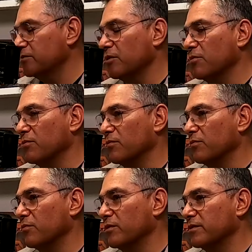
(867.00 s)
So
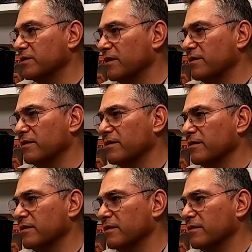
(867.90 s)
when is that
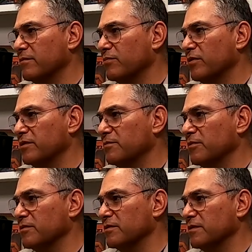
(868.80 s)
uh, the print
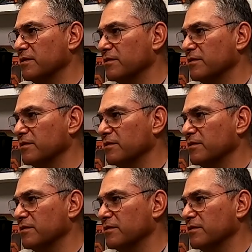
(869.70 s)
supposed to supposed see?